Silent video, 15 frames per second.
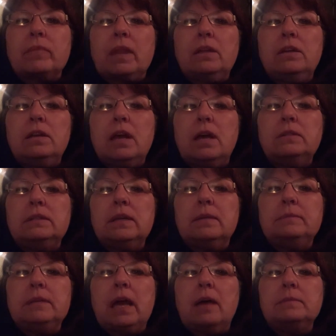You know,
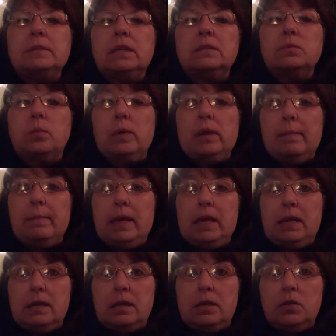sometimes us
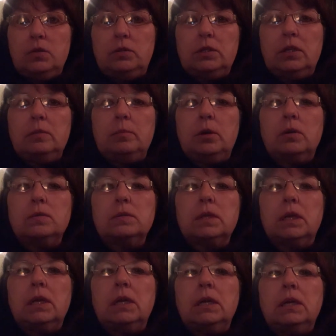women YouTubers
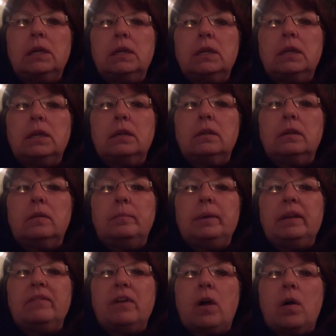get a little
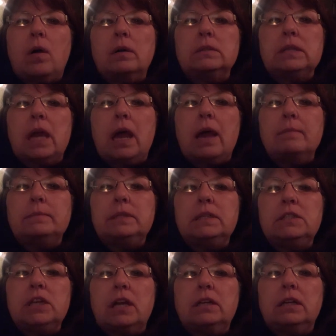bit of a hard time.
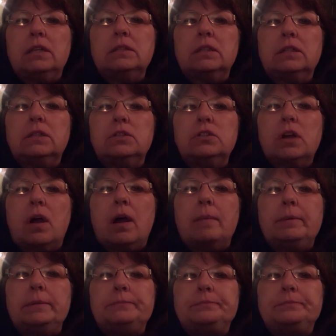TJ does a good job.